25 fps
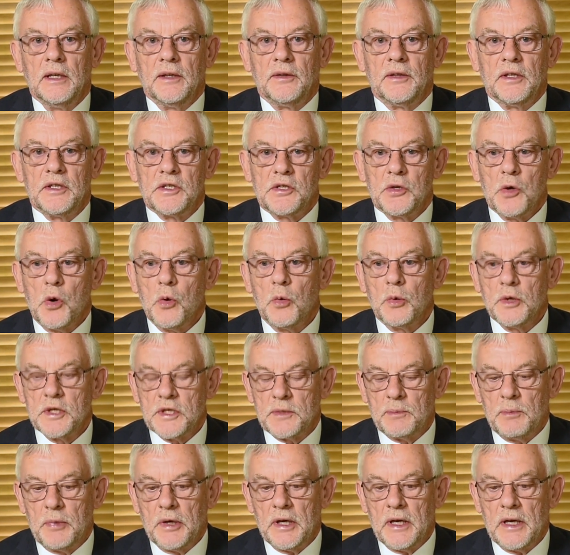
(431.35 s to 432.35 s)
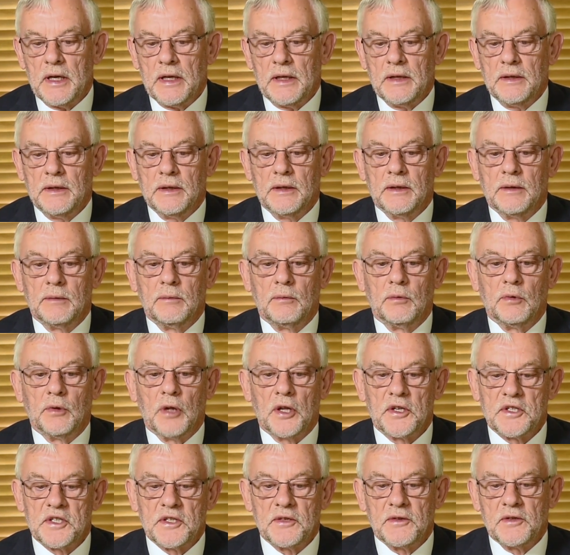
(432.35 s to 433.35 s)
there's always been
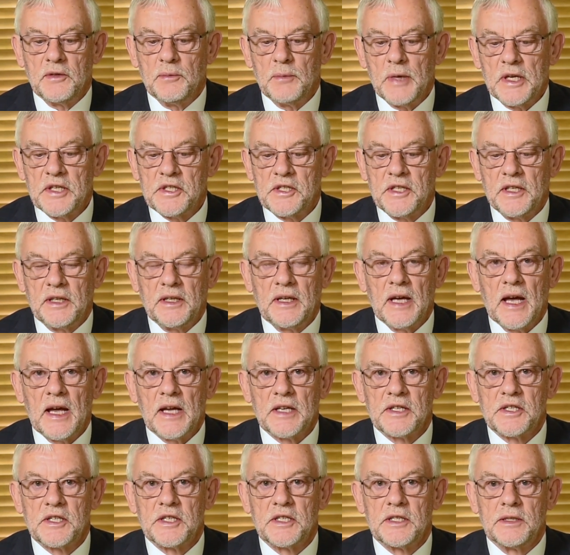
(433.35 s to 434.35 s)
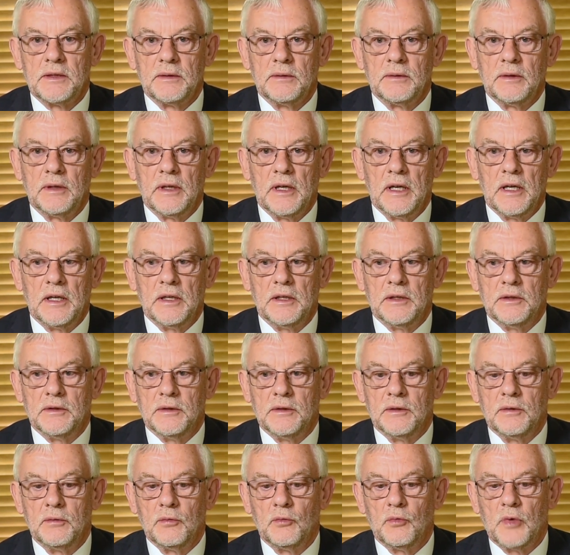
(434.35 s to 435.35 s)
lots of domestic gas
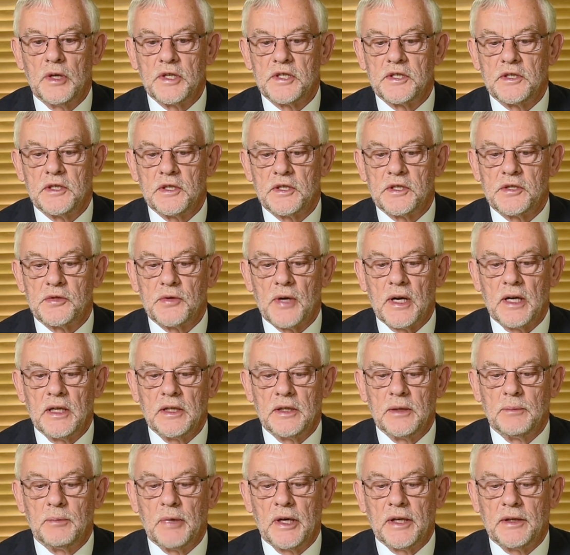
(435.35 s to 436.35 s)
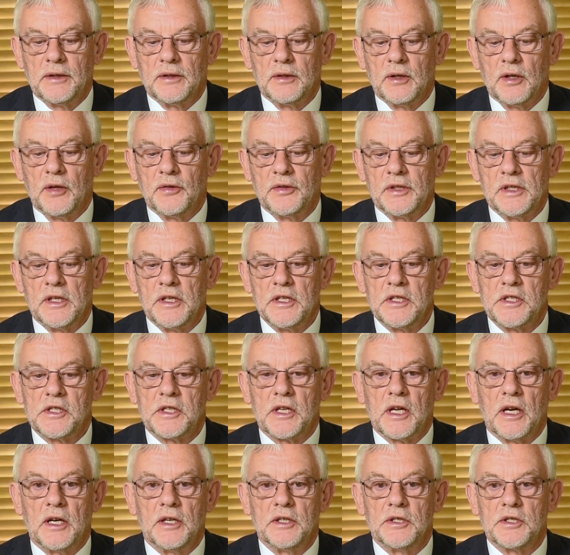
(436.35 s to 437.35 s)
in Western Australia, but on the East
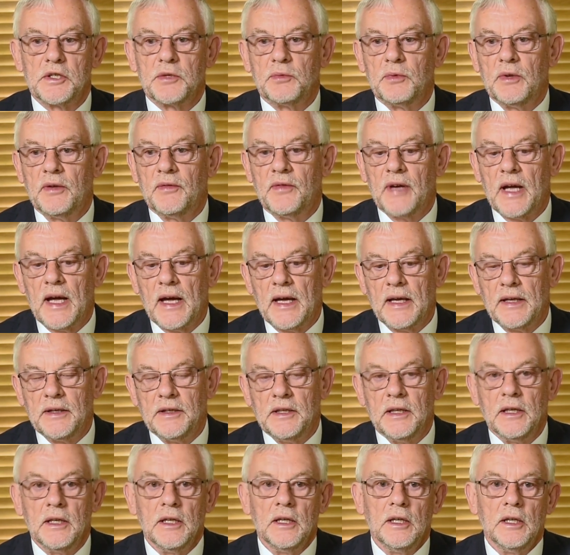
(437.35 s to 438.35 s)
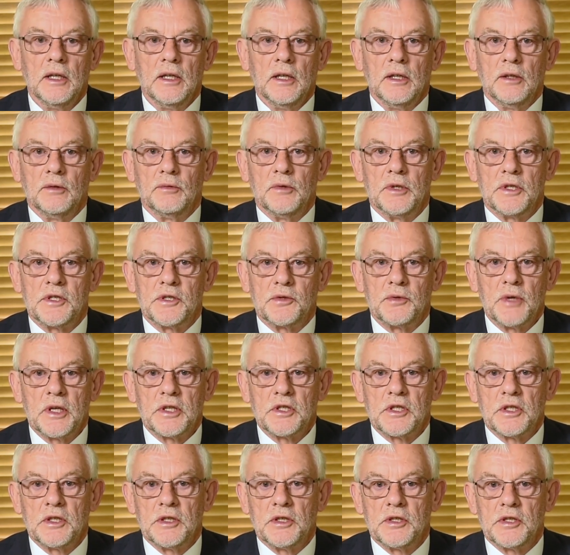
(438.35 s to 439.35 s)
Coast we've had
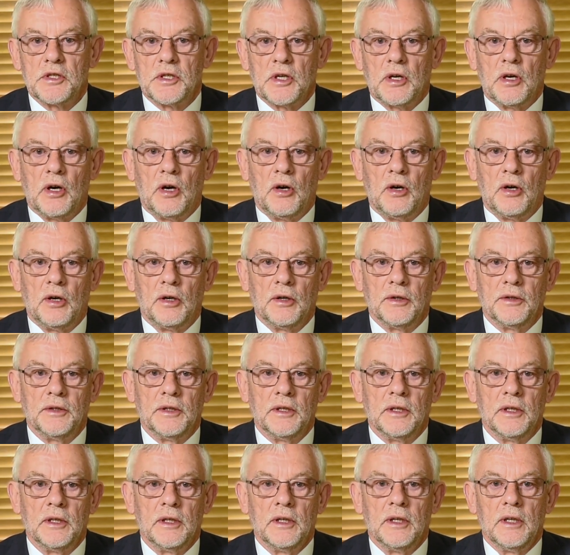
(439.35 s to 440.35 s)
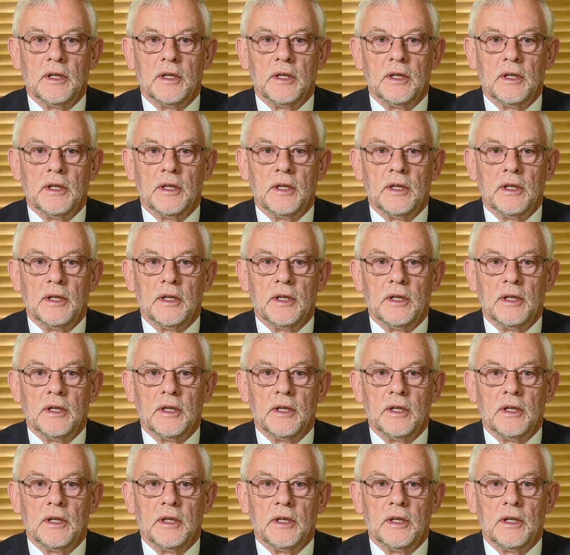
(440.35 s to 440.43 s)
restrictions on